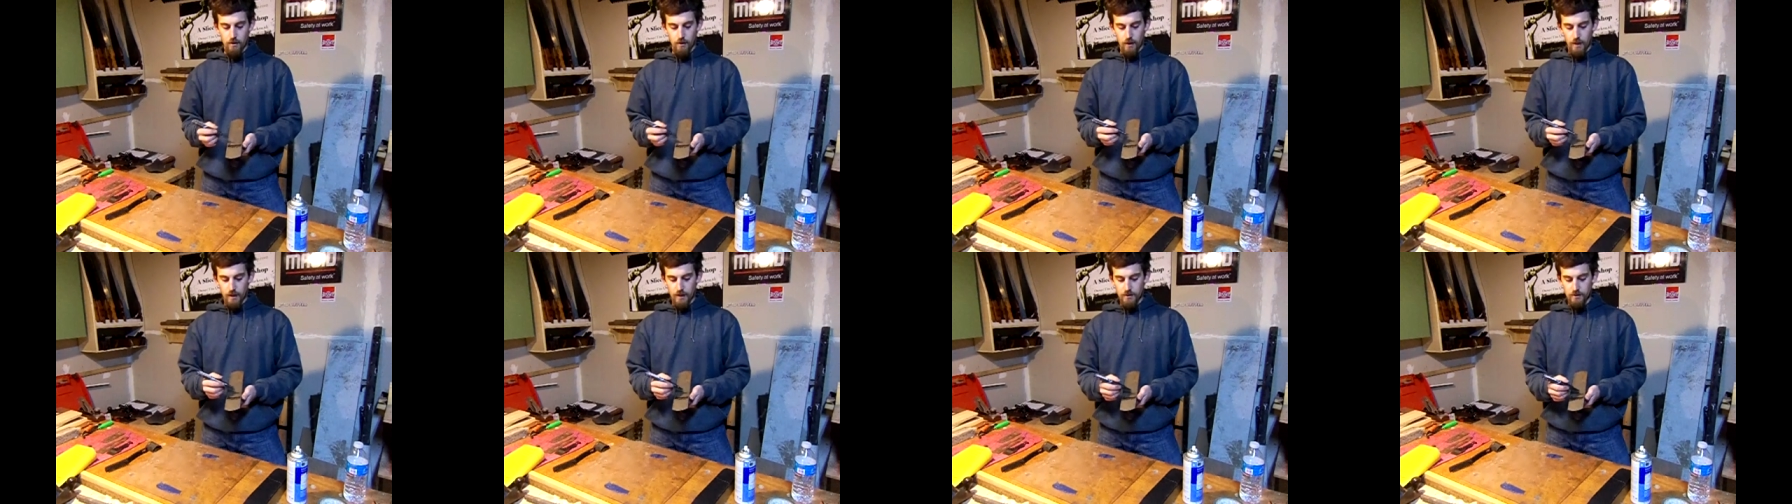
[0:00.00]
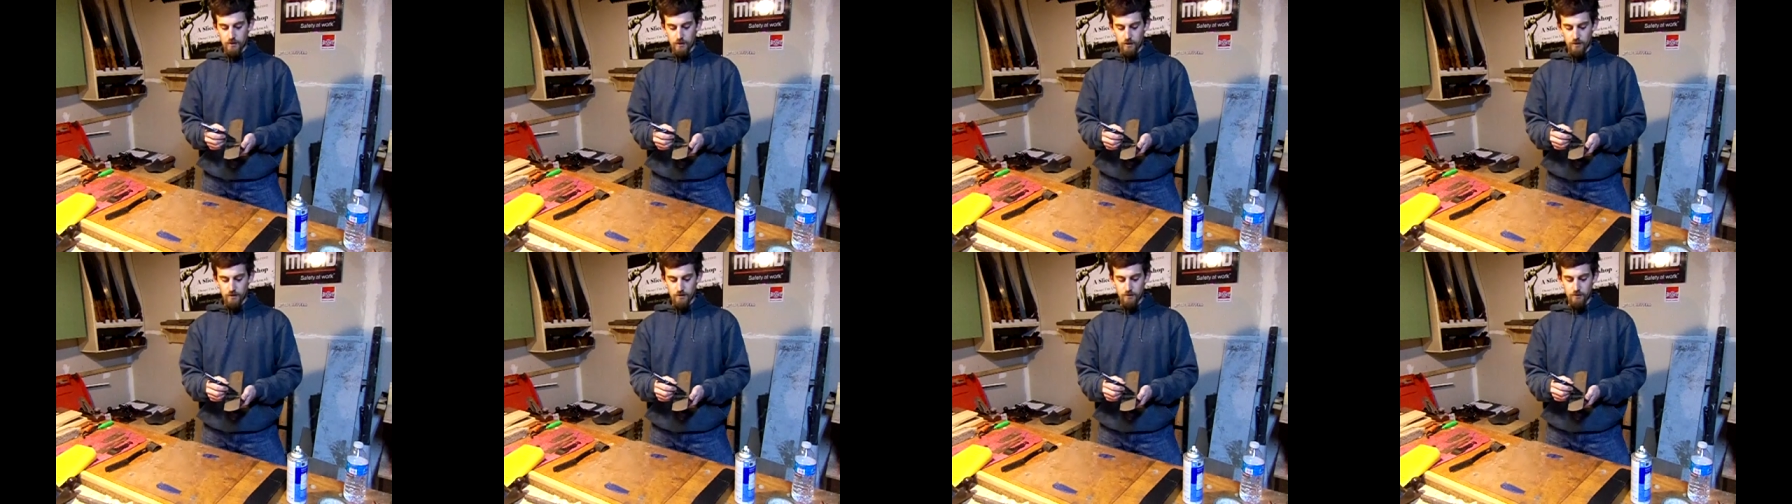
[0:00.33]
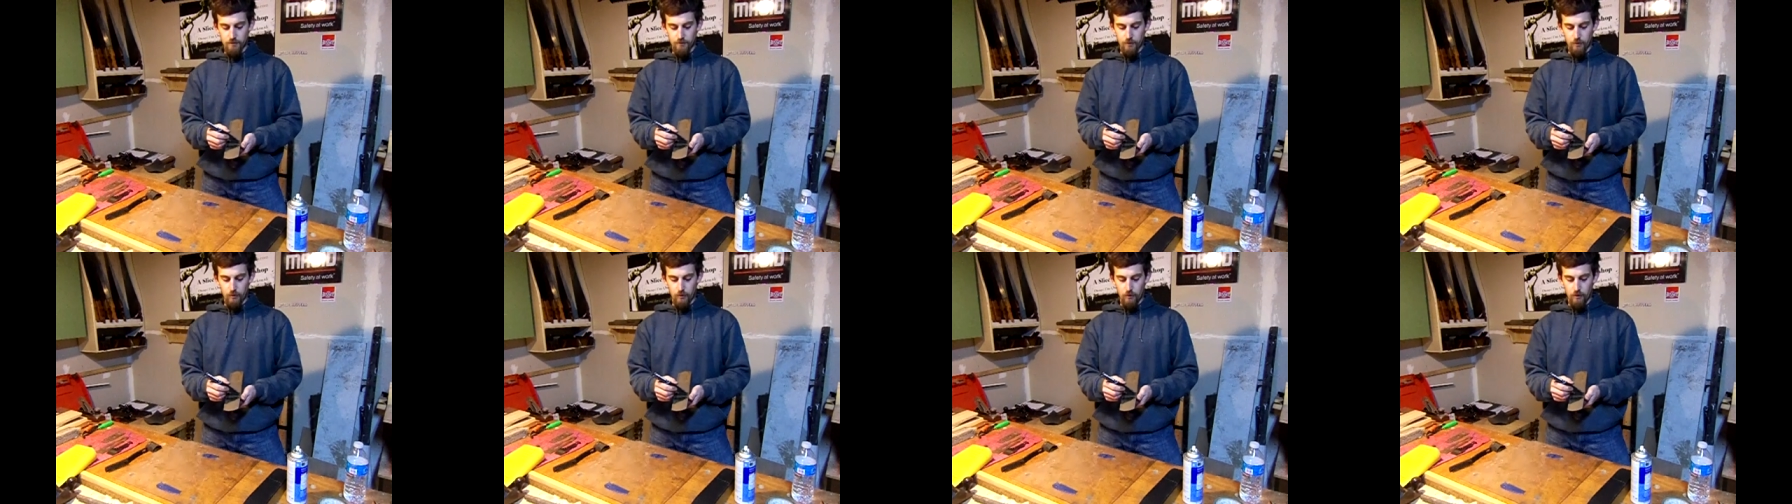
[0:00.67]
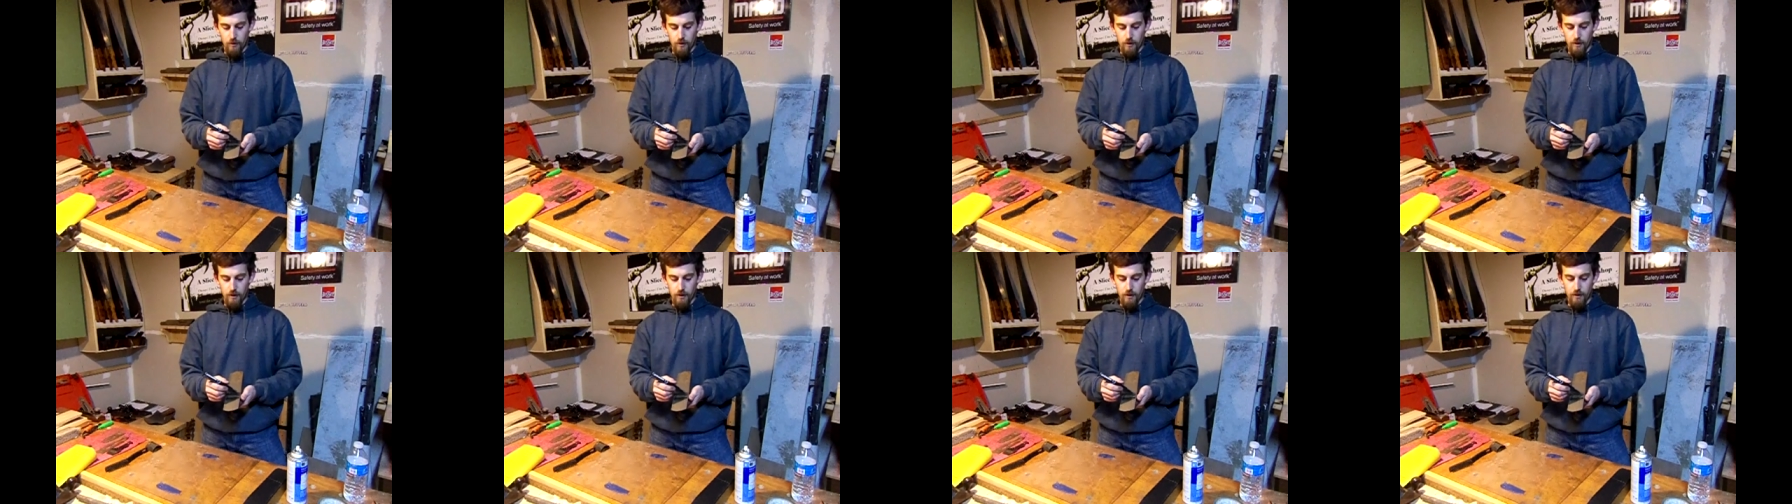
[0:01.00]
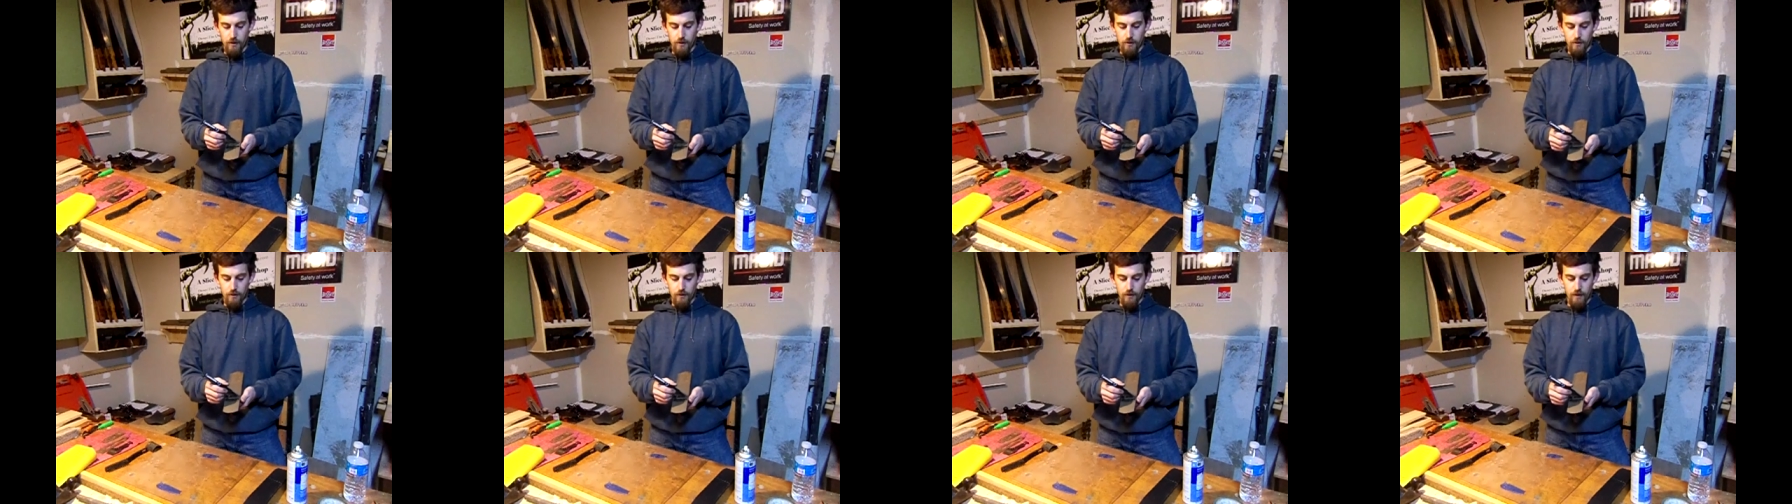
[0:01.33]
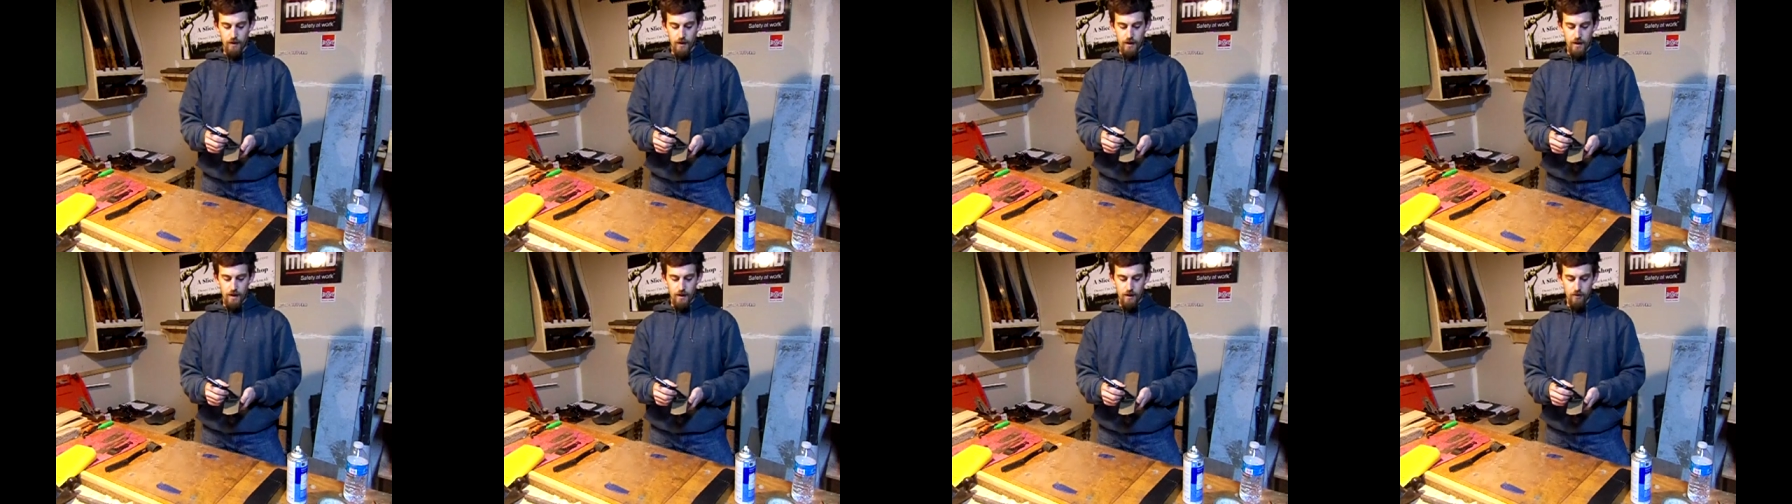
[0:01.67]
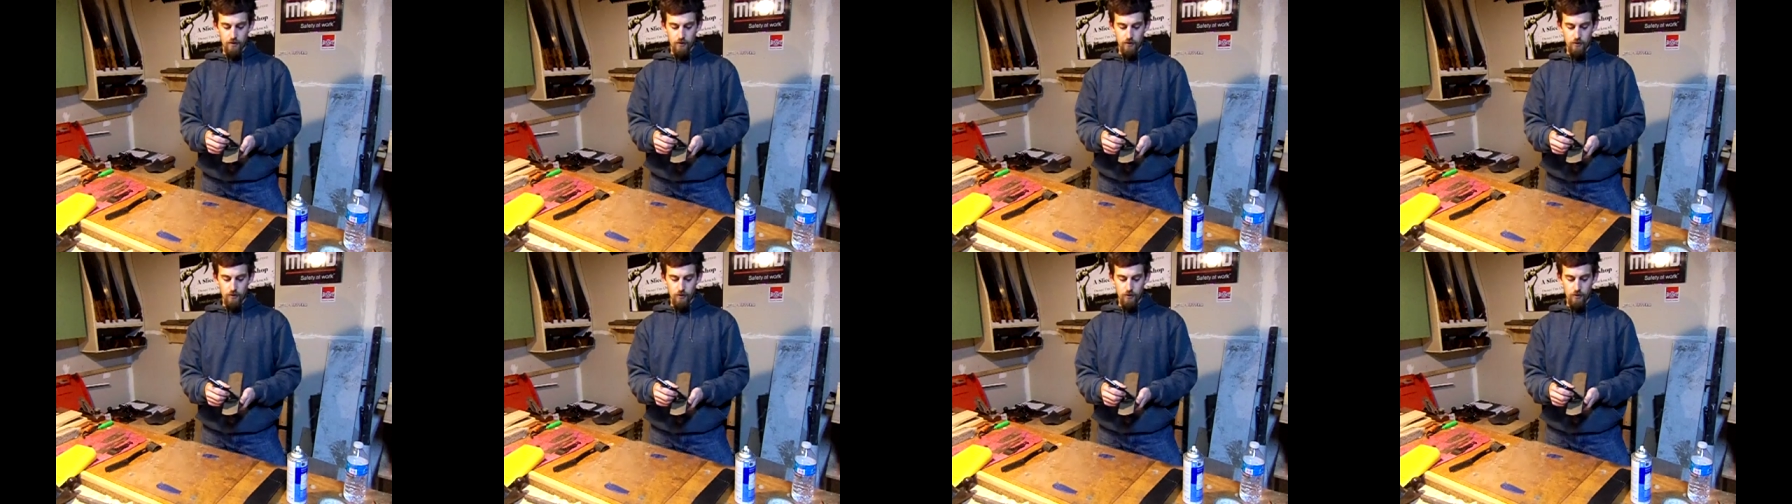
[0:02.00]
It's also important that